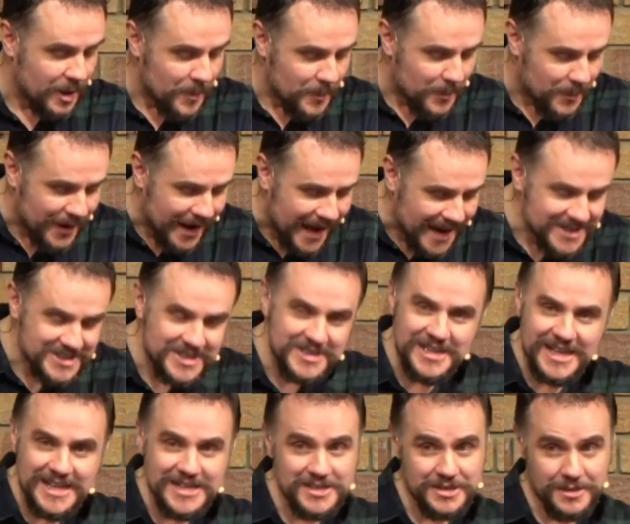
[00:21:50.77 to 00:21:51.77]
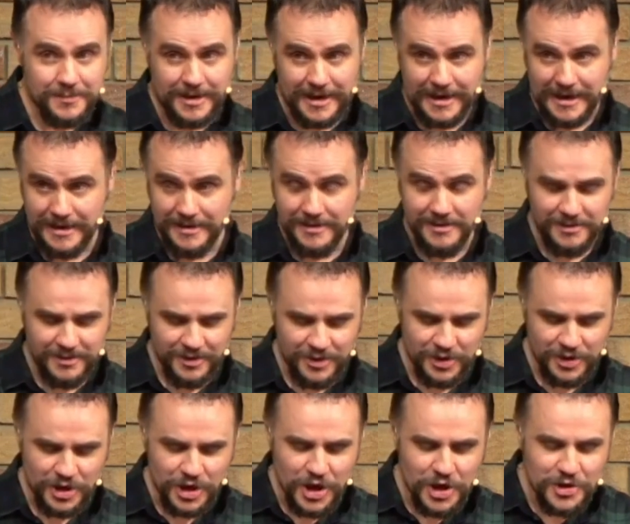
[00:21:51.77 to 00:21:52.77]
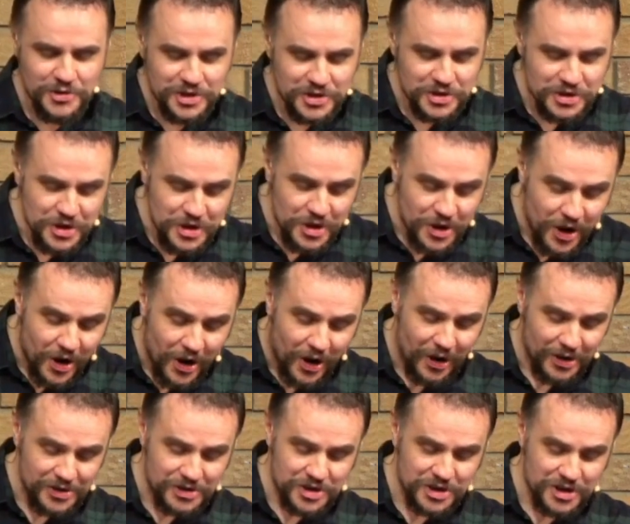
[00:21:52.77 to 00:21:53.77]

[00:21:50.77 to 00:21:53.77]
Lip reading: blessed is the man who does not